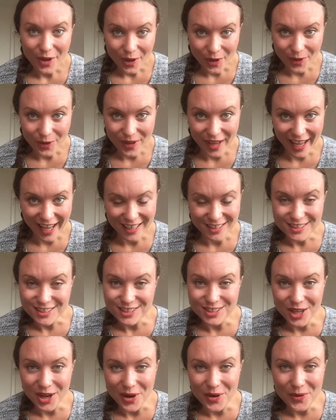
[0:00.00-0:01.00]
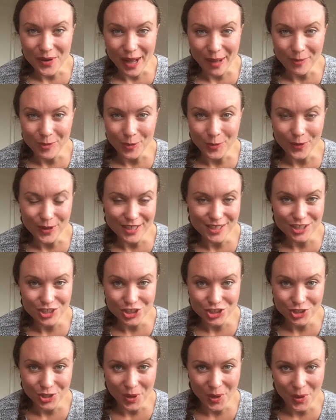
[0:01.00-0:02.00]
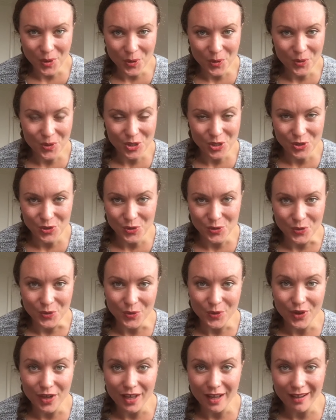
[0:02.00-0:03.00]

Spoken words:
Okay, so I'm going to show you